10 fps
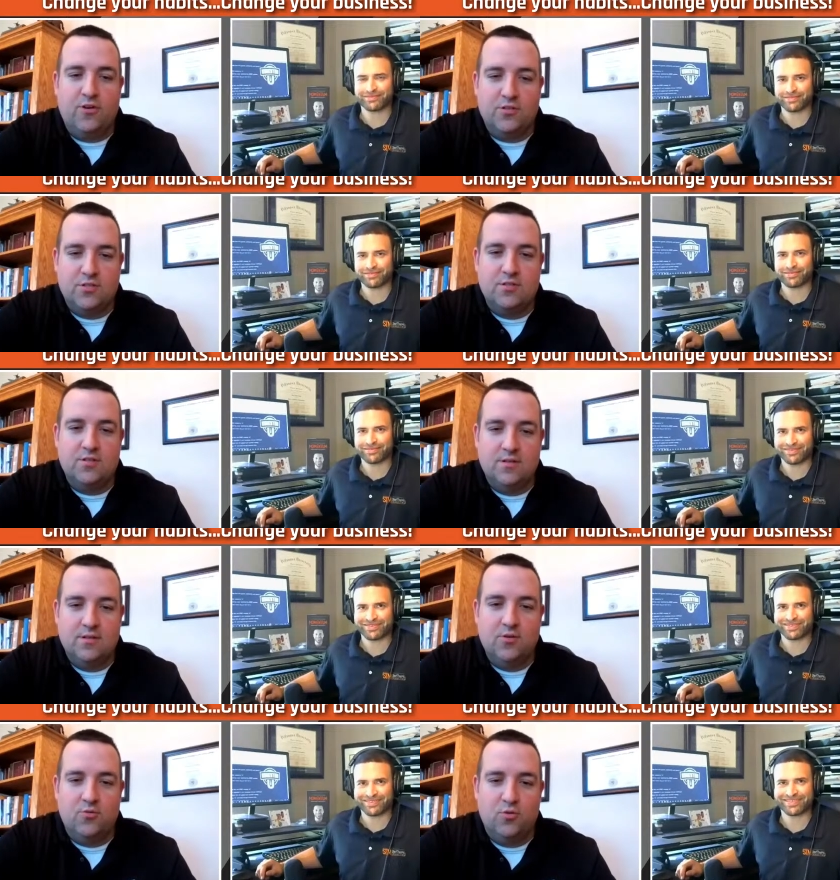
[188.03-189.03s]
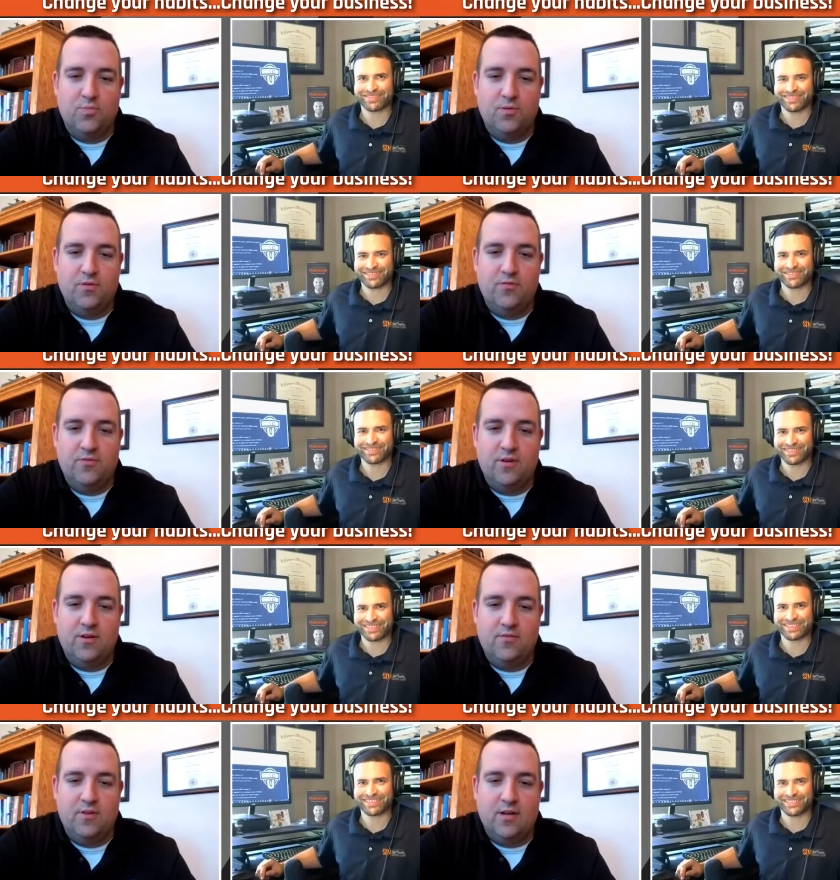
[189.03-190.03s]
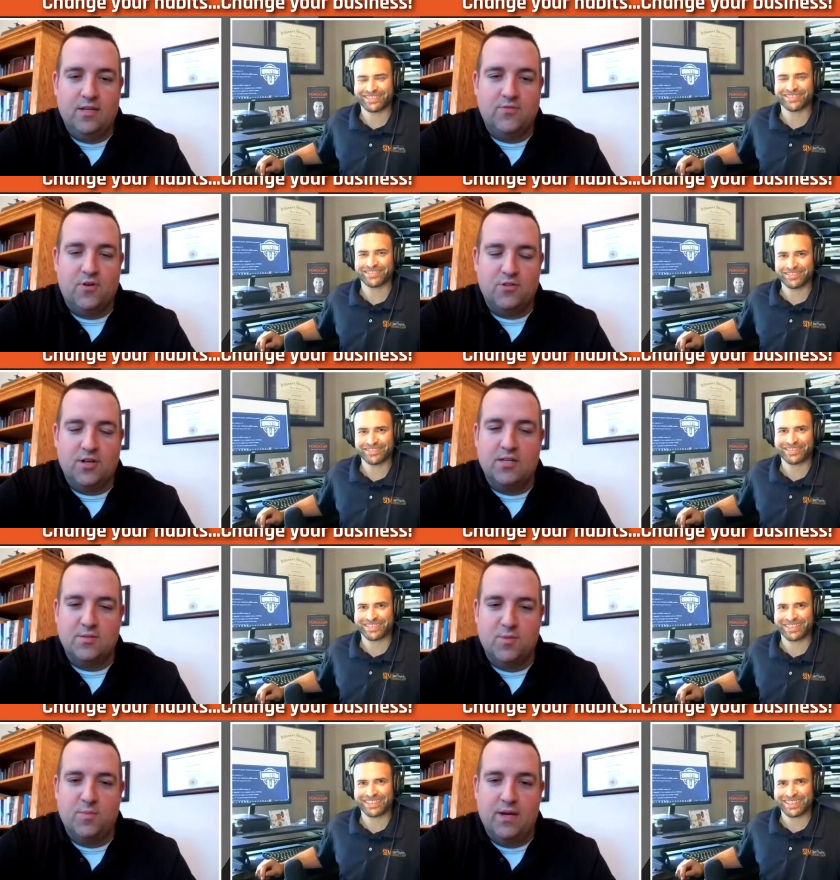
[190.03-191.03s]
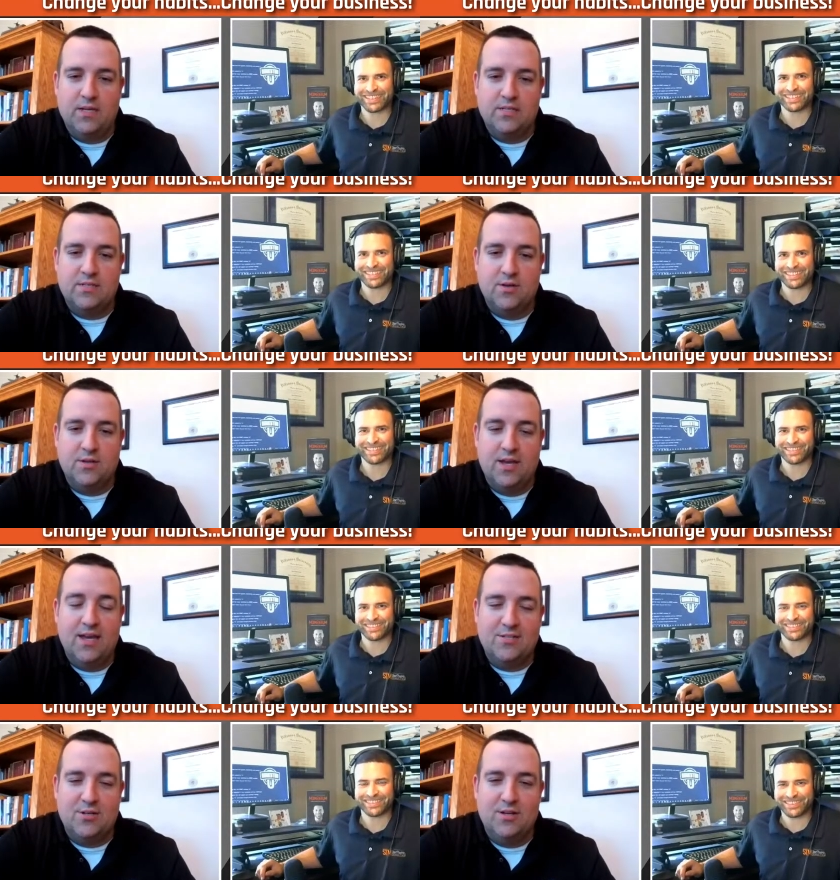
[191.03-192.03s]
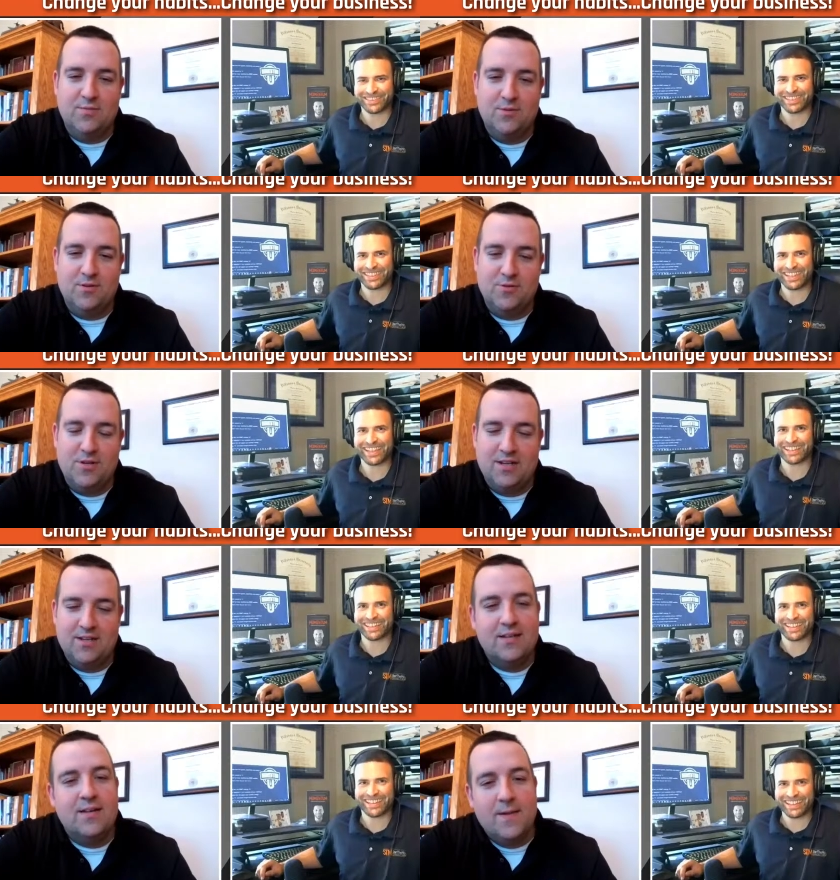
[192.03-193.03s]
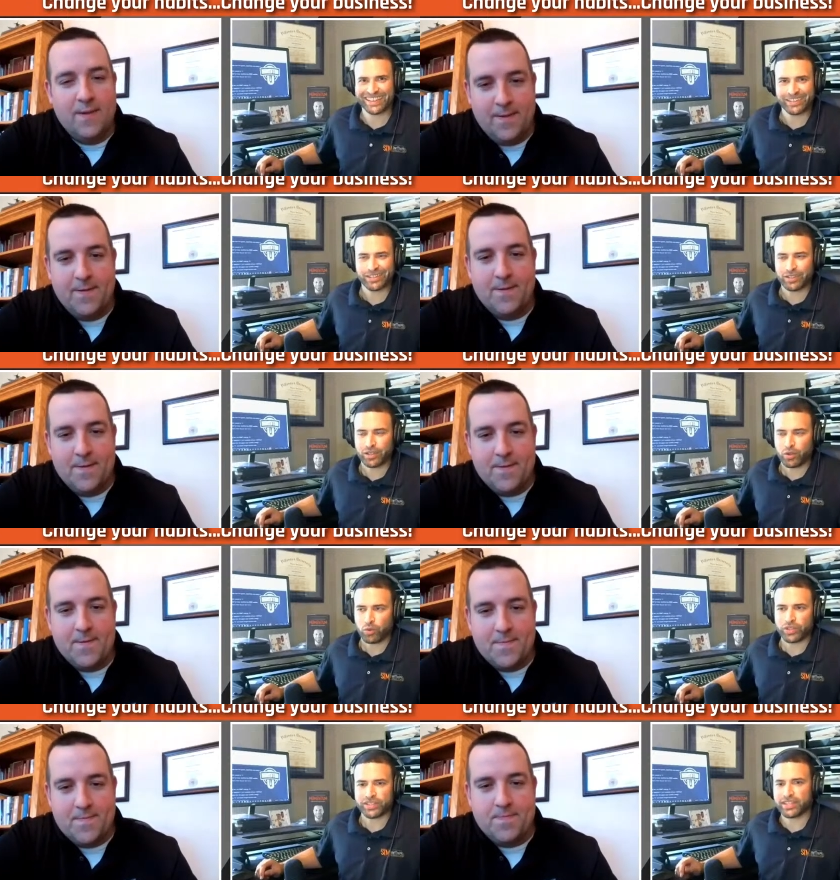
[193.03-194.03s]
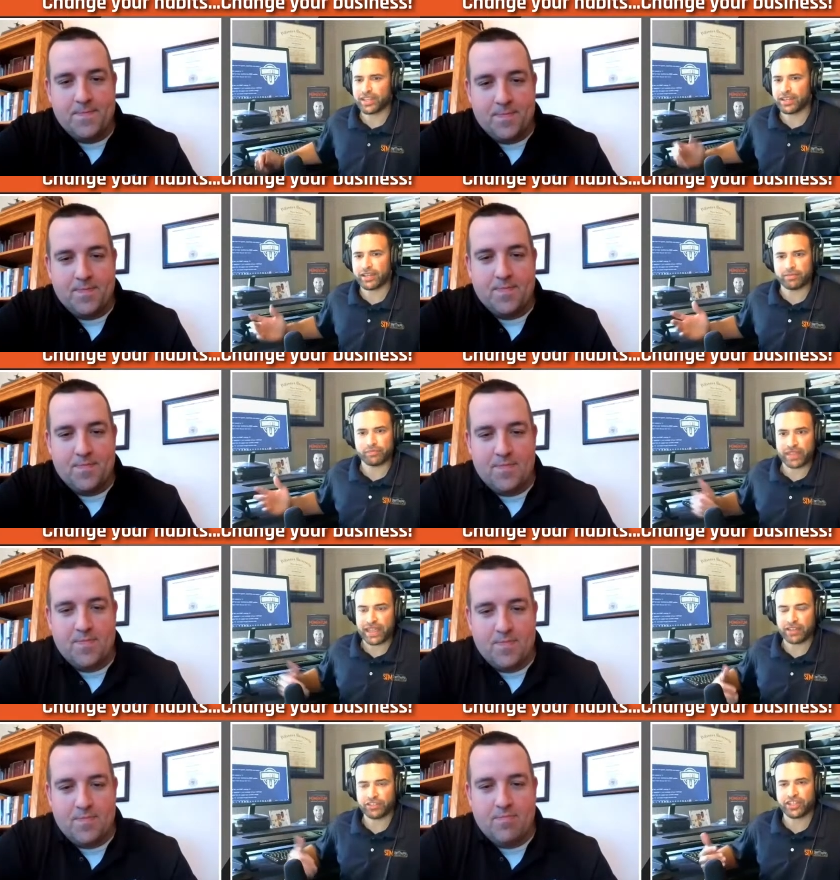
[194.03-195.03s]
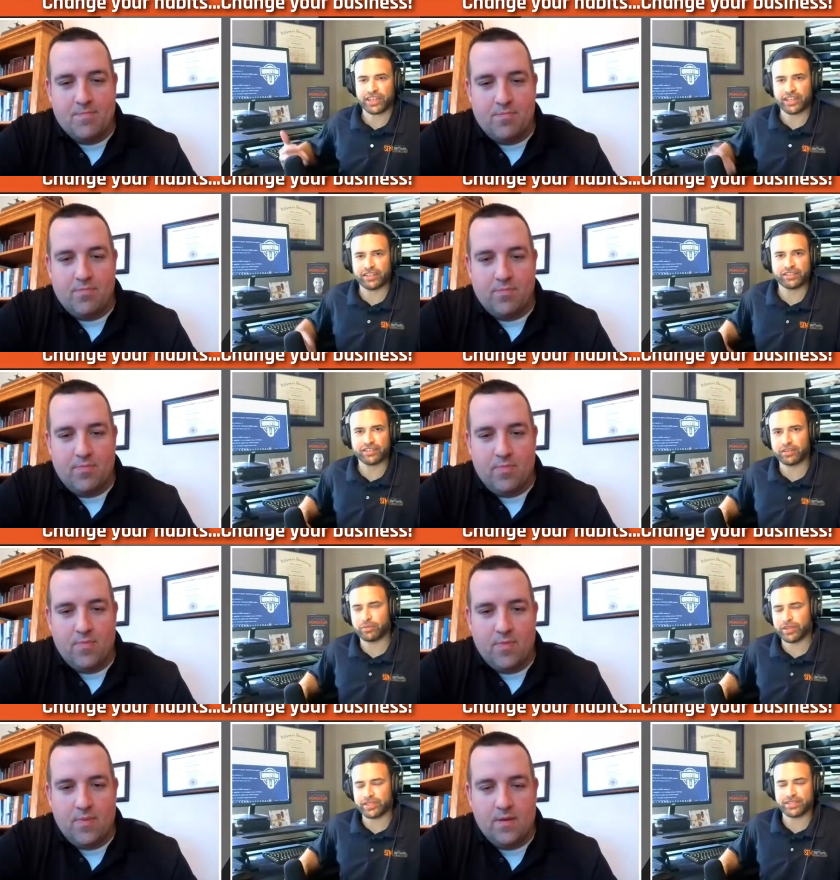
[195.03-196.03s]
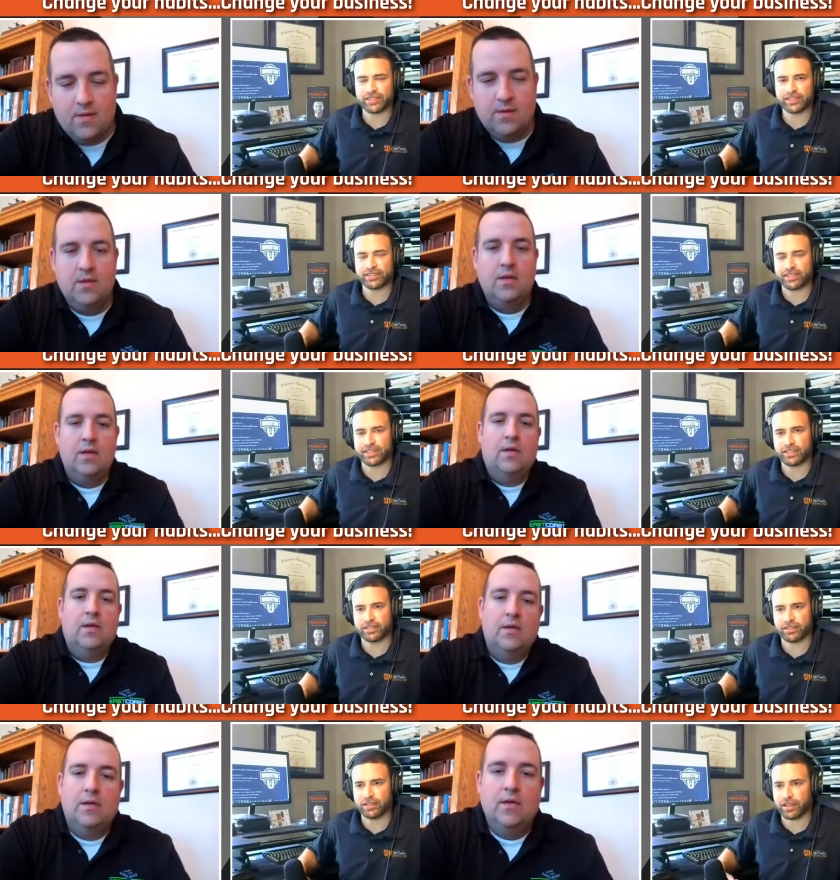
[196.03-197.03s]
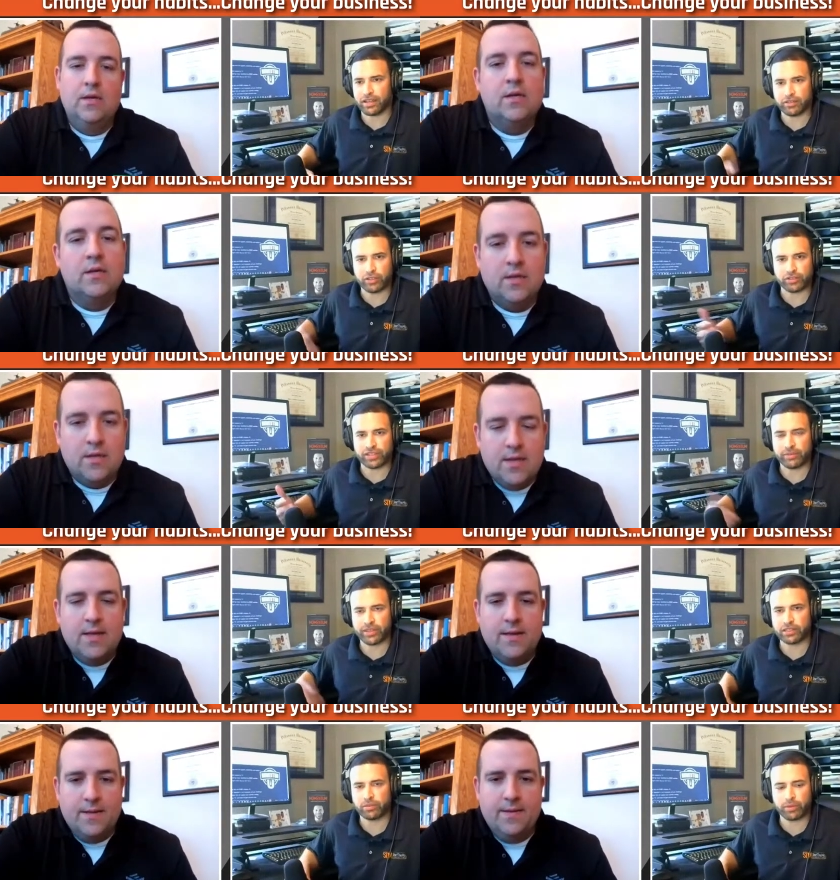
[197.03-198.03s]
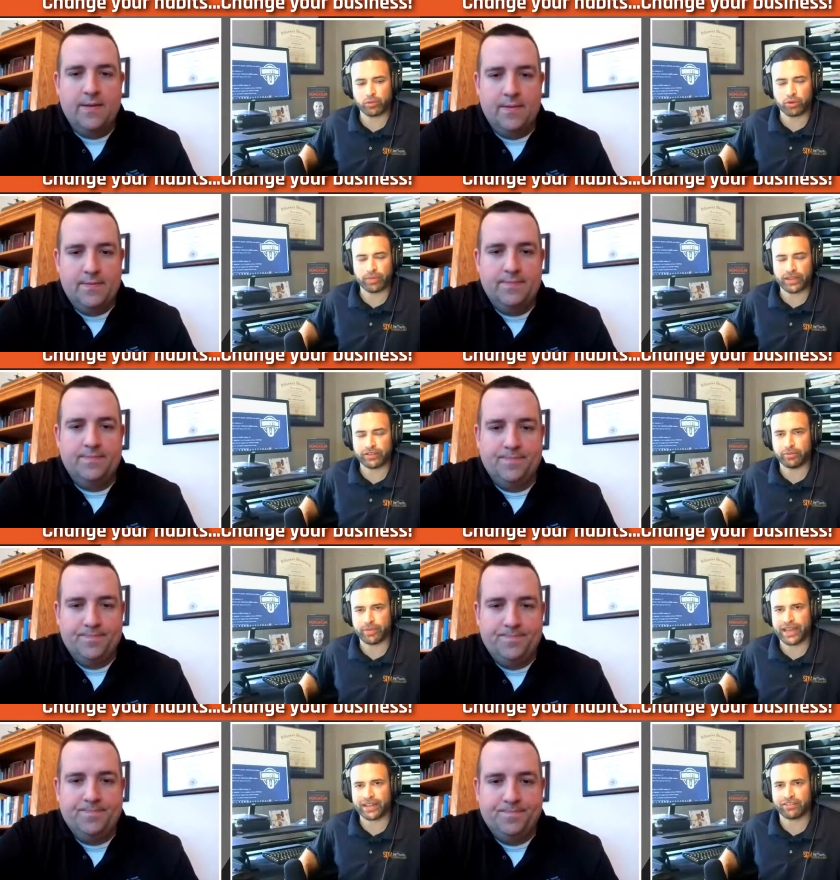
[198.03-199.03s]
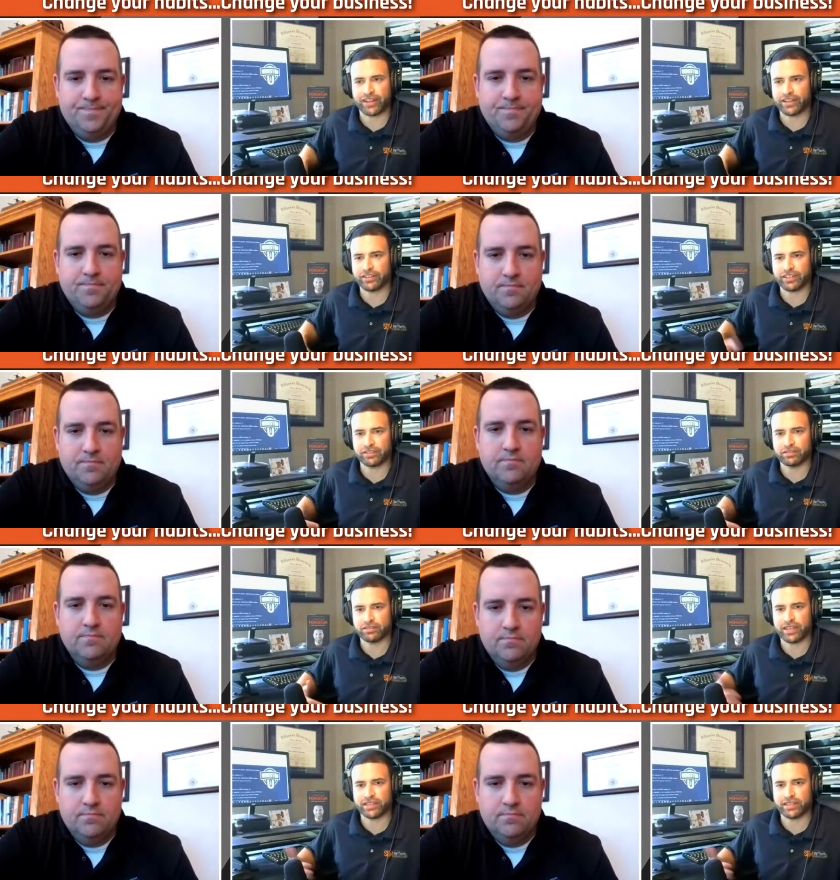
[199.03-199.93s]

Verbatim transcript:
Speaker 1: diverse group of, of uh, as far as our customer base. So yeah, it's good. We're enjoying it.
Speaker 2: What's uh how'd you get into the business and uh, you know tell me a little bit more about your background and